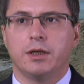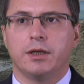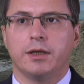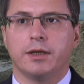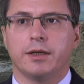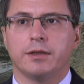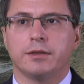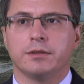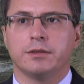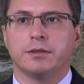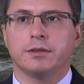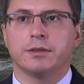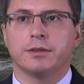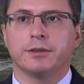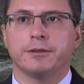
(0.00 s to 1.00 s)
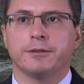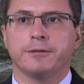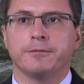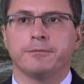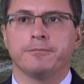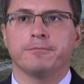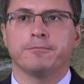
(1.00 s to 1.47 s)
And
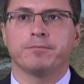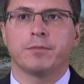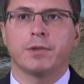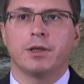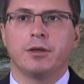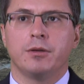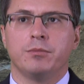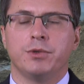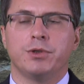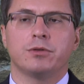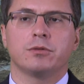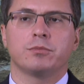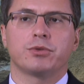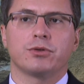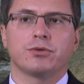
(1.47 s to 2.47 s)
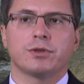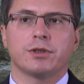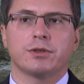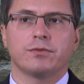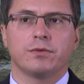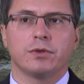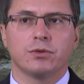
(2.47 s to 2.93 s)
mineral
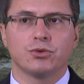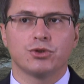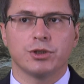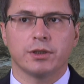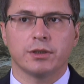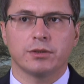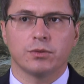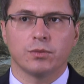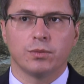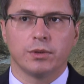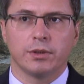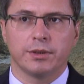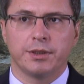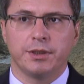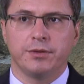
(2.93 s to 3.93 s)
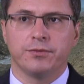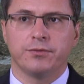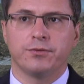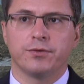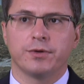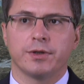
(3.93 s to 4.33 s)
processing flowchart will give